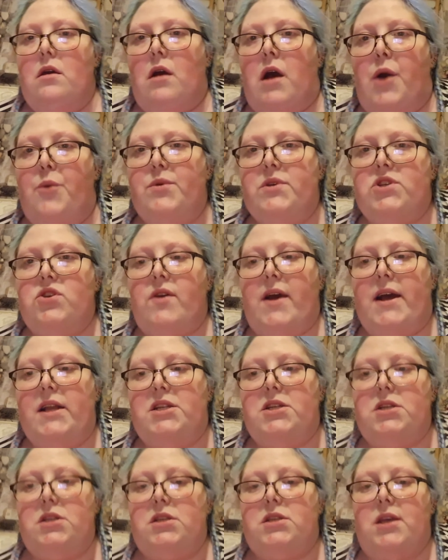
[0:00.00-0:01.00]
I was
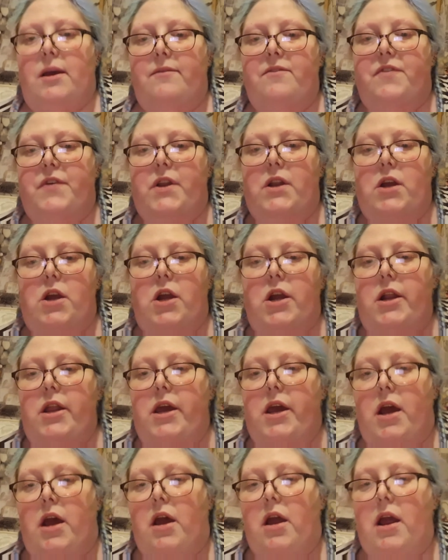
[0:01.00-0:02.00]
scratching something
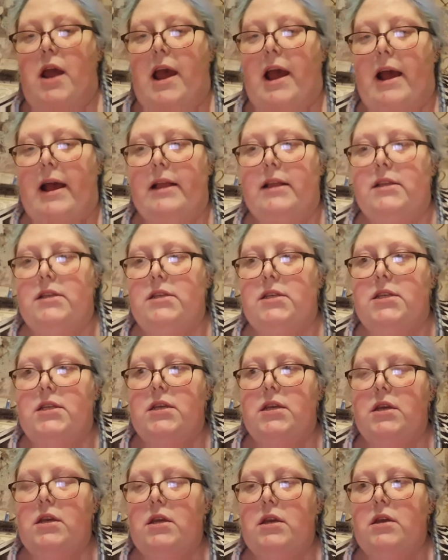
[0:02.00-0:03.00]
earlier and
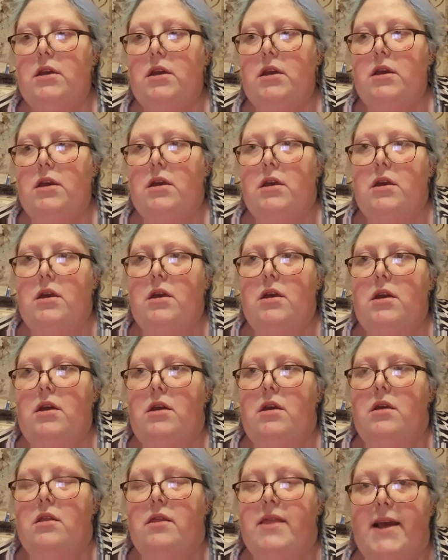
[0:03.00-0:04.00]

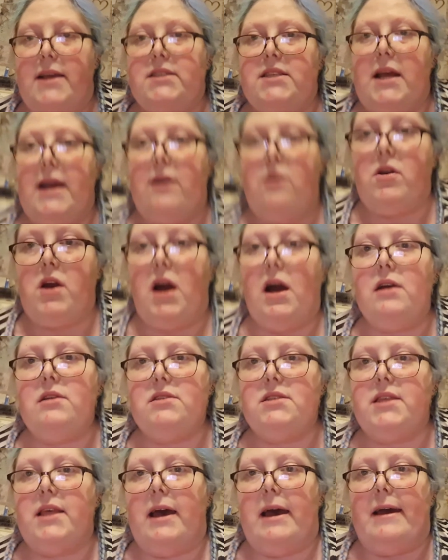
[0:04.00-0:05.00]
there's now
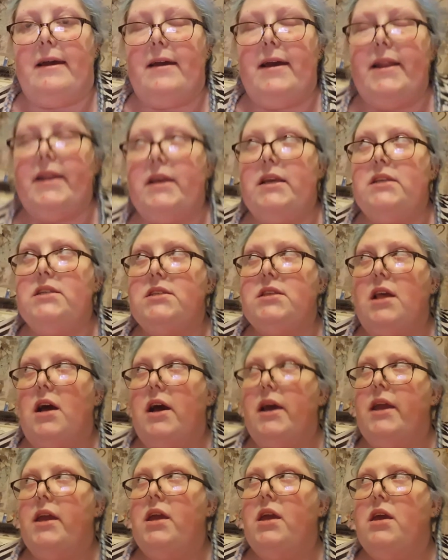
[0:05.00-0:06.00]
cuts there. And it's
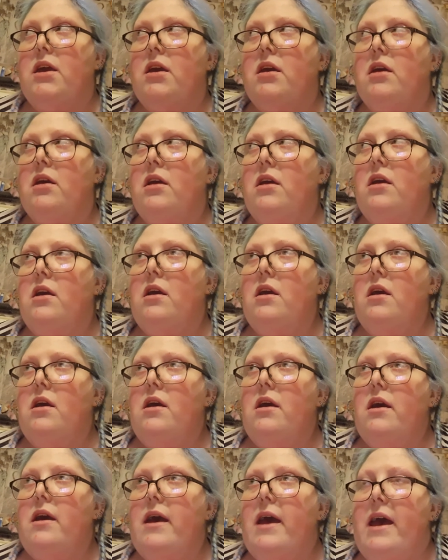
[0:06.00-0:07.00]
like,
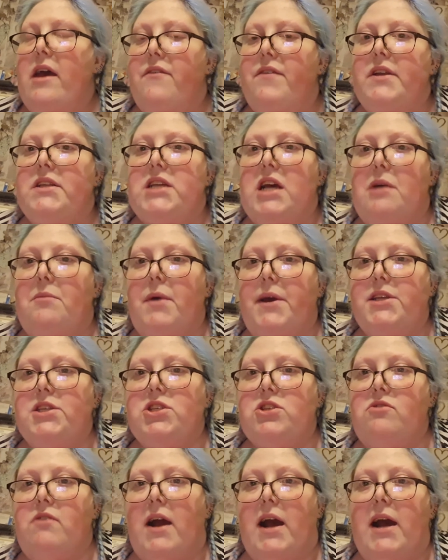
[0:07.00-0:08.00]
every time I
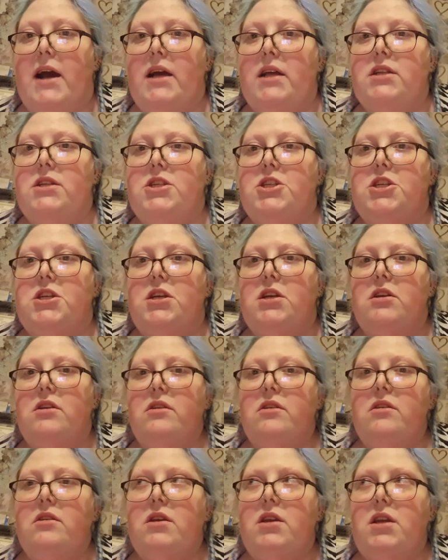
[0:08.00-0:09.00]
scratch,
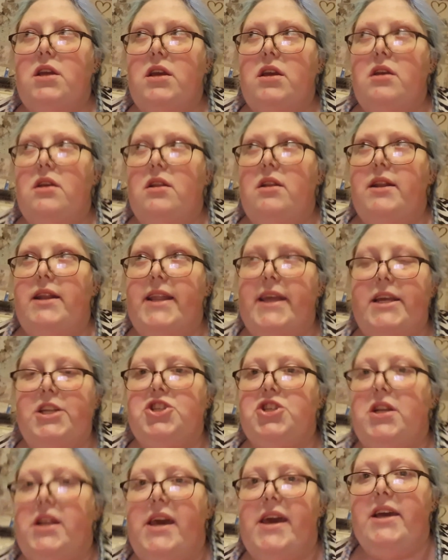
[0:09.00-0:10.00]
literally